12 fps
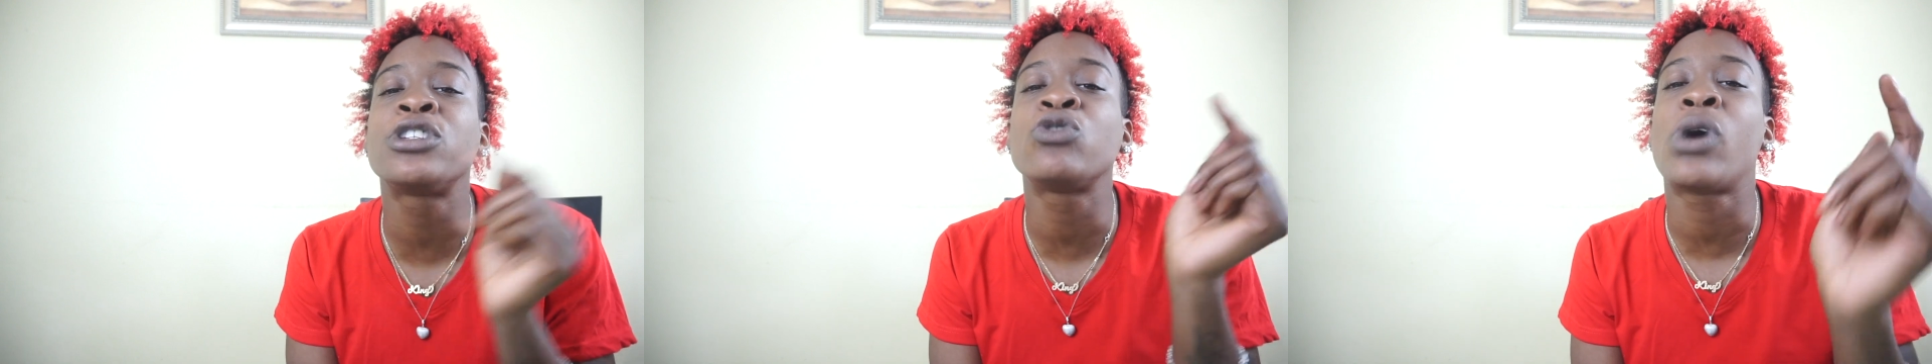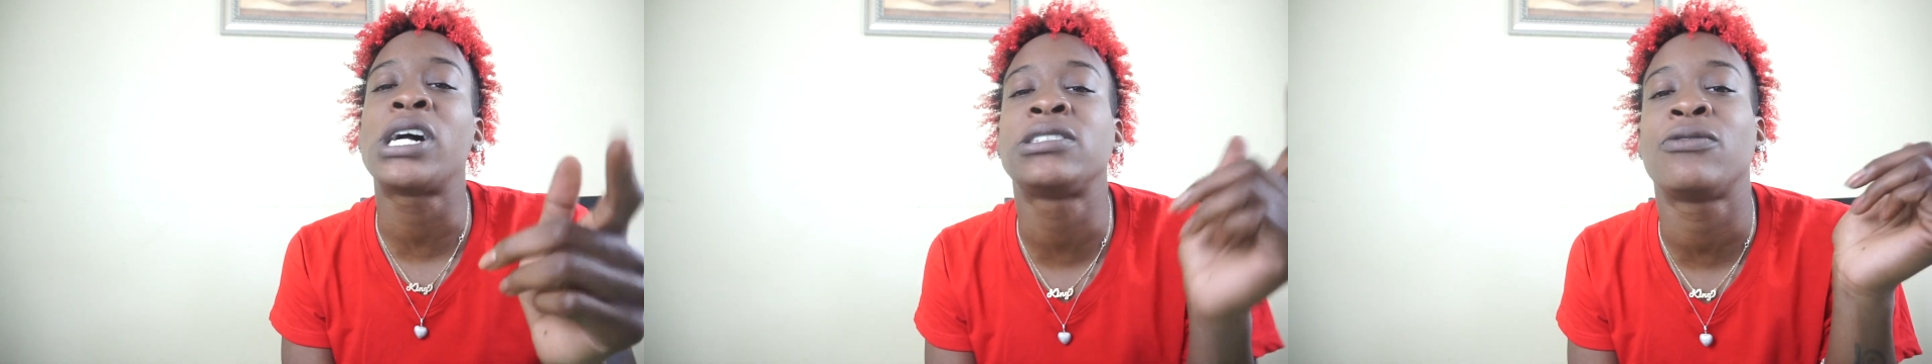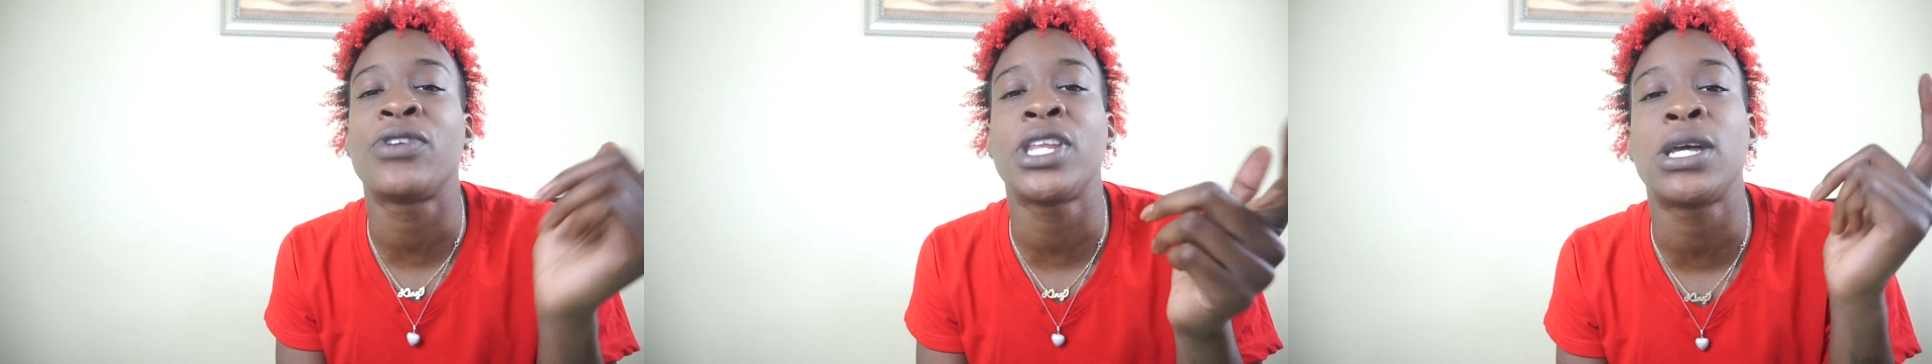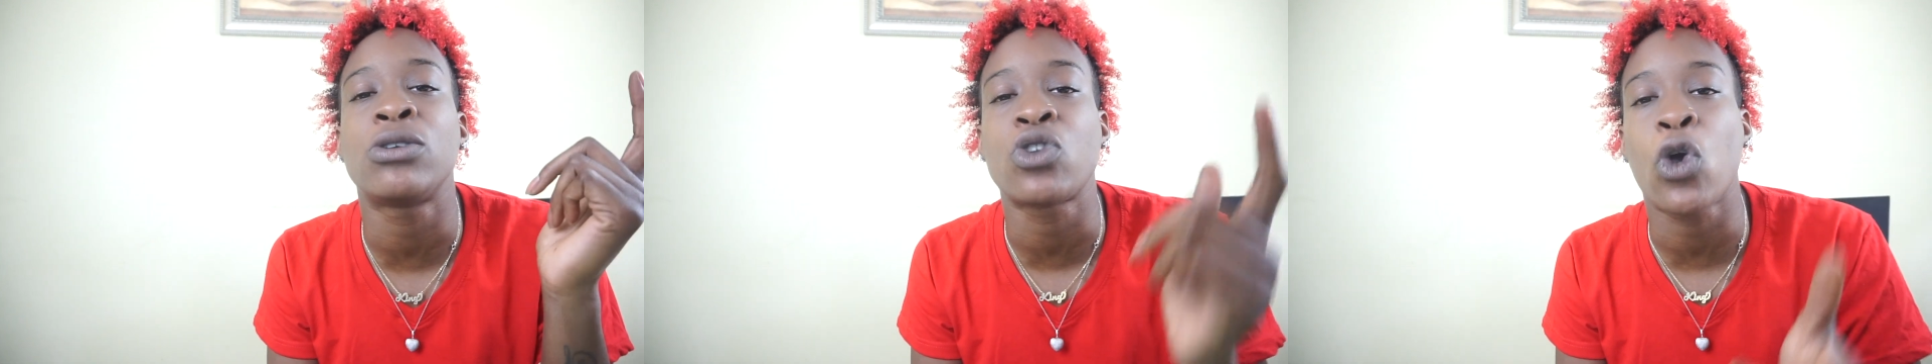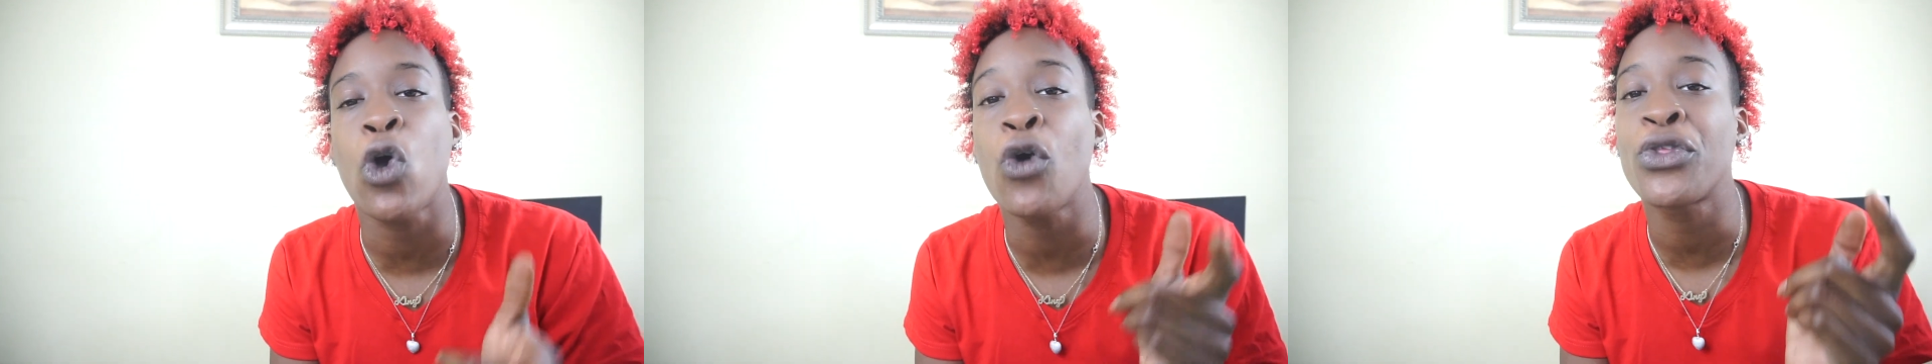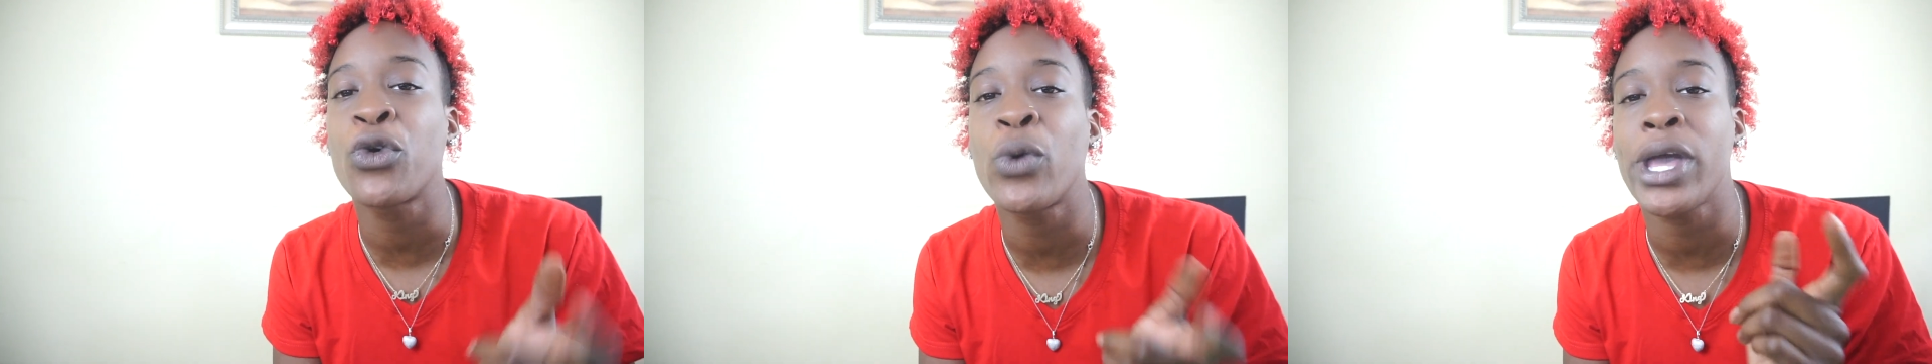to watch the videos
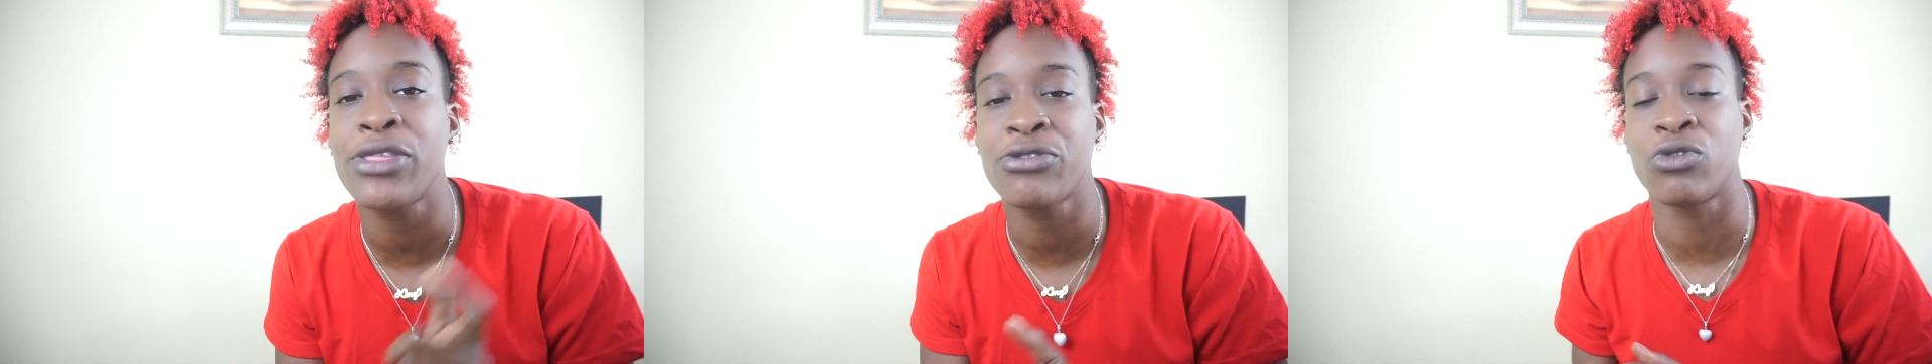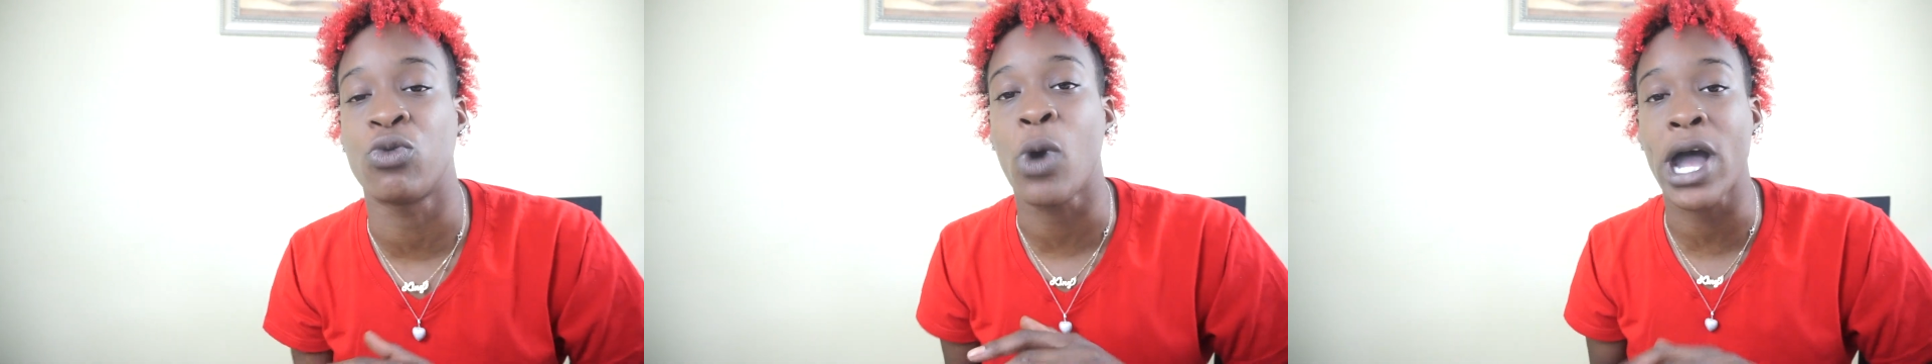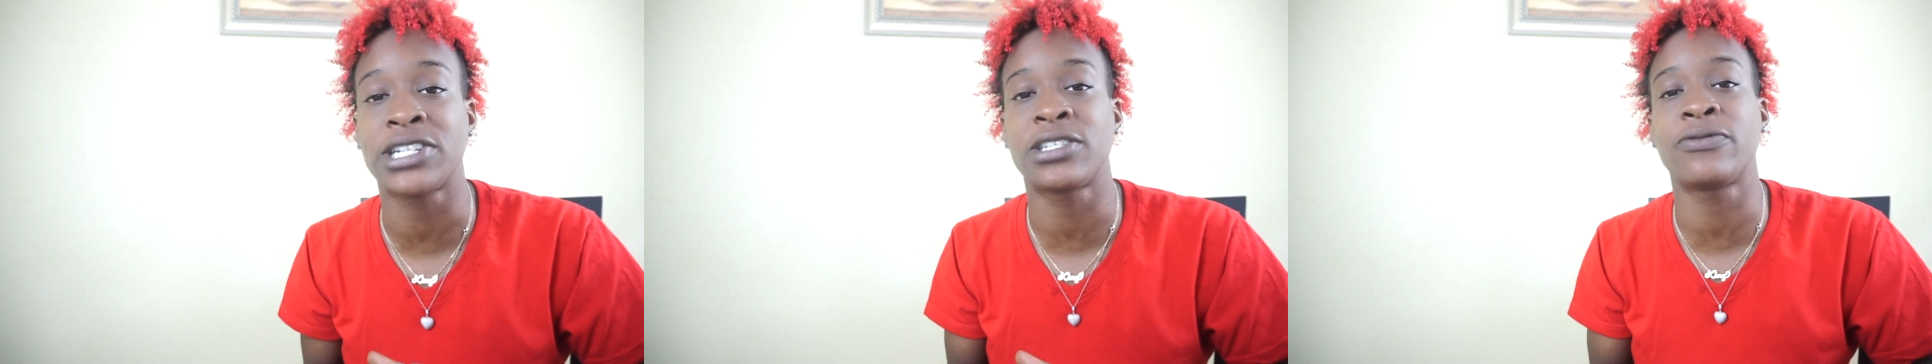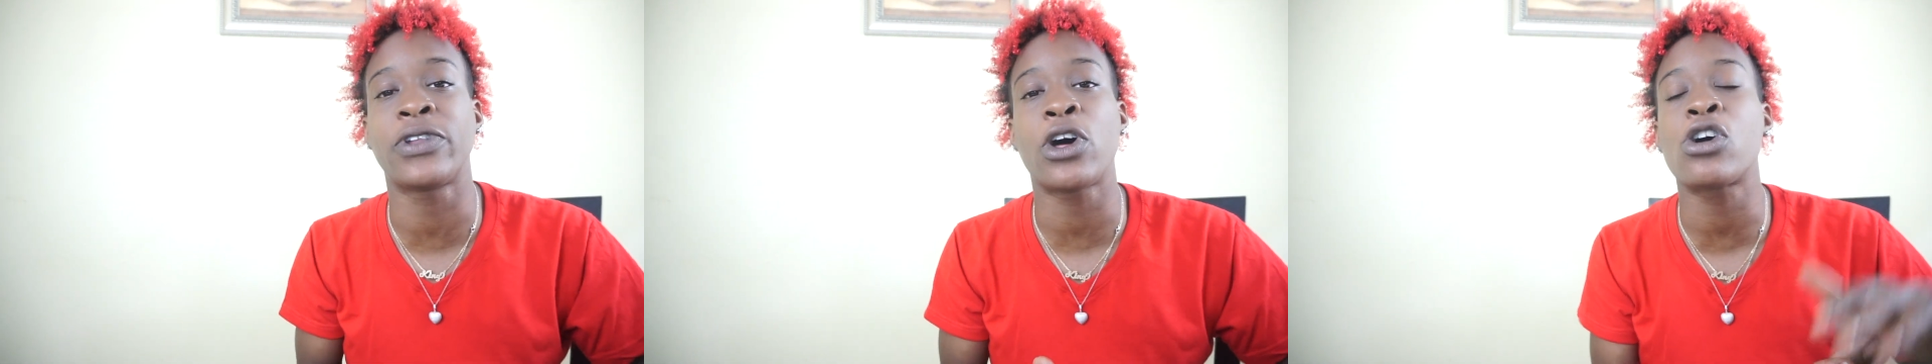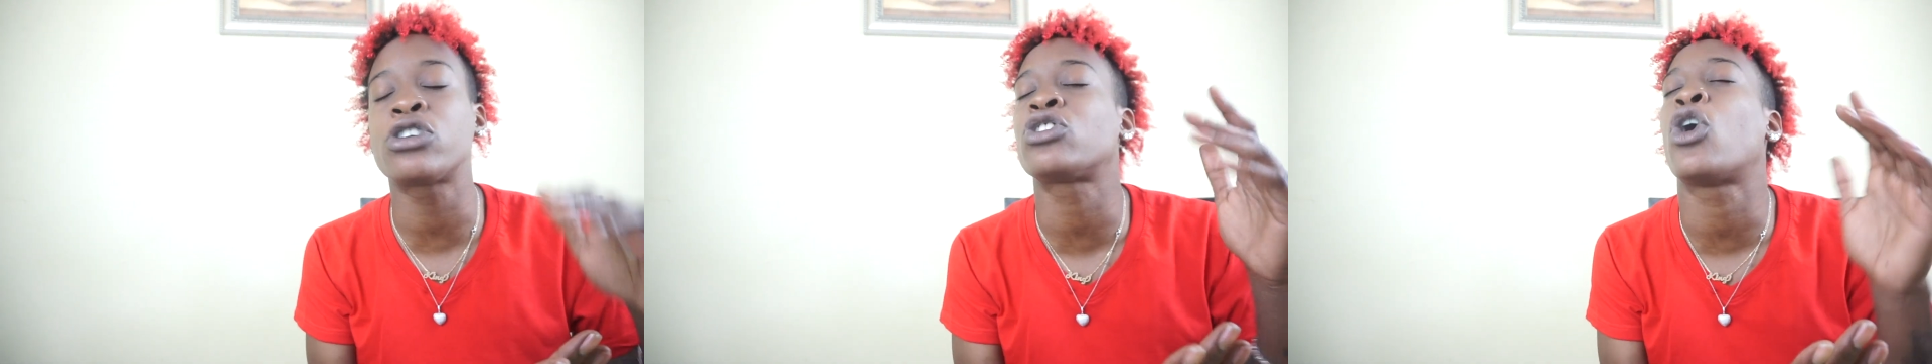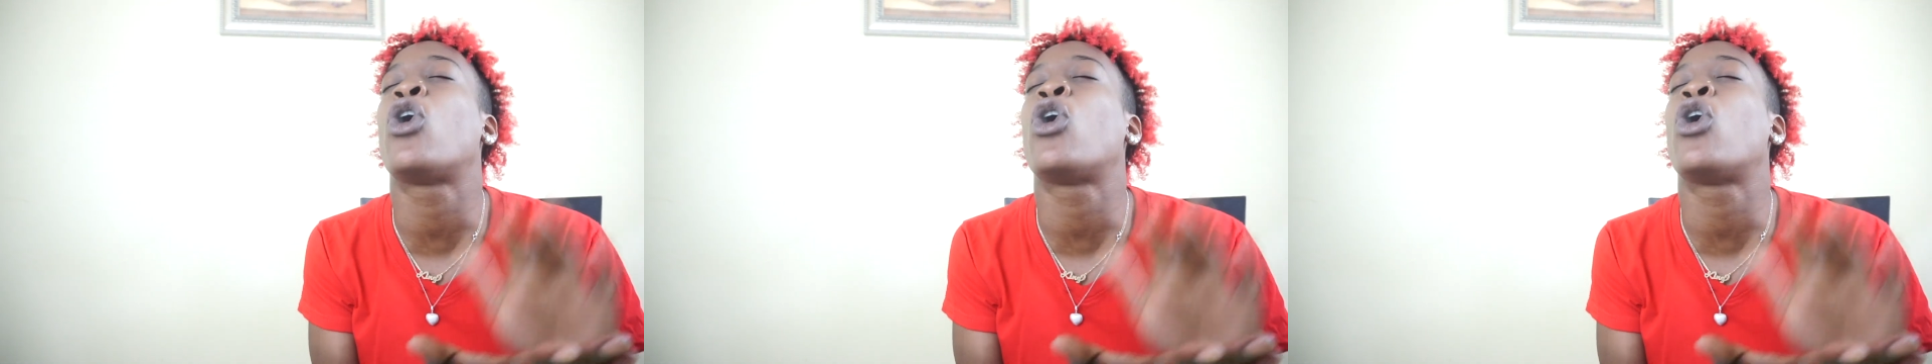all the way through watch the vlogs